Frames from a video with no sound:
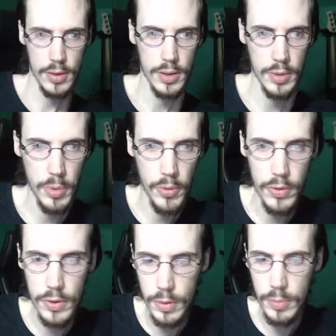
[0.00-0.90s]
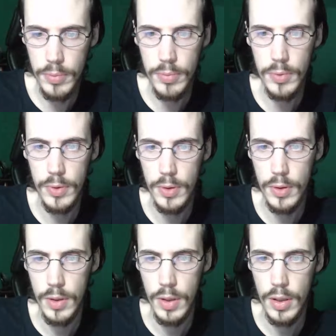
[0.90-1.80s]
They're both feeling him.
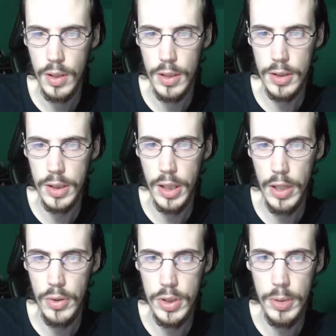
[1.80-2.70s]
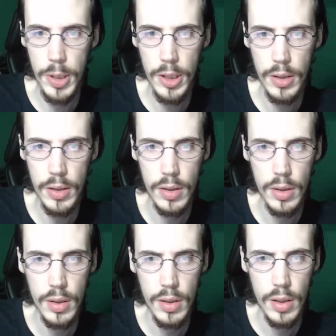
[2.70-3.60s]
Guts, can you see me?
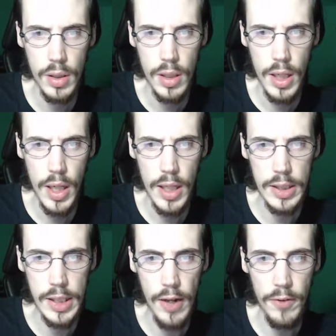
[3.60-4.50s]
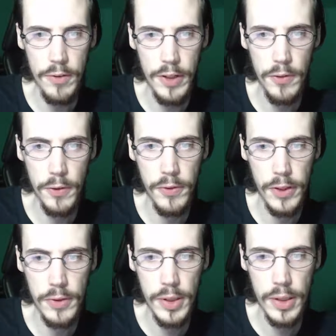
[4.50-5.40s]
Is that a V for
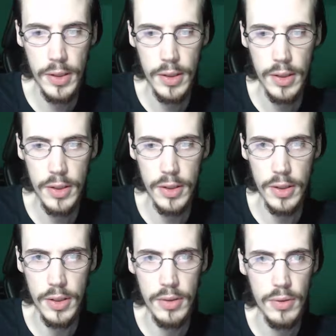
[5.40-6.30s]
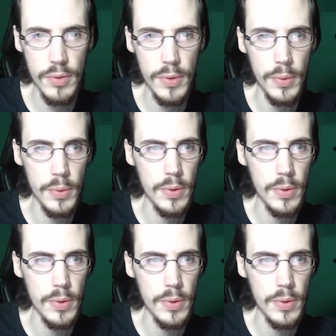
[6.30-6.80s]
victory? Good. Phew.